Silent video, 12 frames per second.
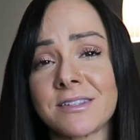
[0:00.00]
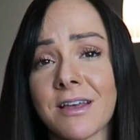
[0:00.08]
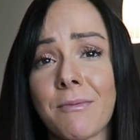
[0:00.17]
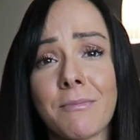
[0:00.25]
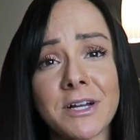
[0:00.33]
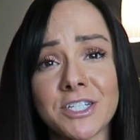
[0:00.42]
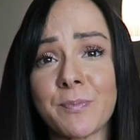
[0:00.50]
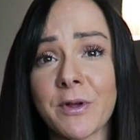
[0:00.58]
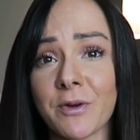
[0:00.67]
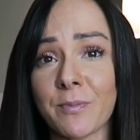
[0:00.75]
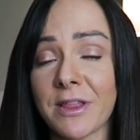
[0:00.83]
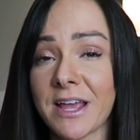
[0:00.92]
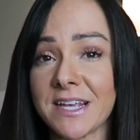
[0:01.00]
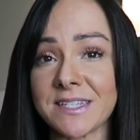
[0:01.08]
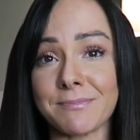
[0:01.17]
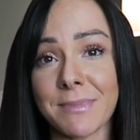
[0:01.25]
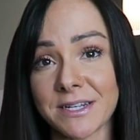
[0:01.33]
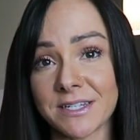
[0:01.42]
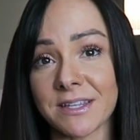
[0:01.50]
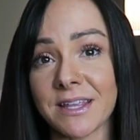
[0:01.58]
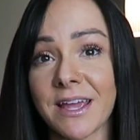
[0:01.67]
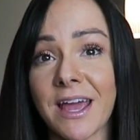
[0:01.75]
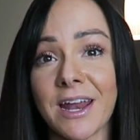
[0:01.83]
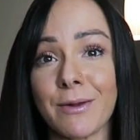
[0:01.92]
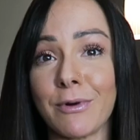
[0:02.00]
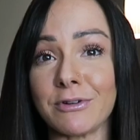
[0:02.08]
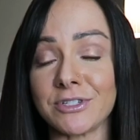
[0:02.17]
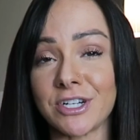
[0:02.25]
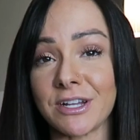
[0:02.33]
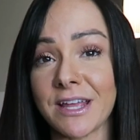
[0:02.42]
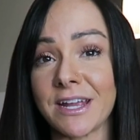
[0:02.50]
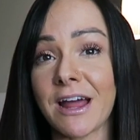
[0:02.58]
a much better place mentally and emotionally,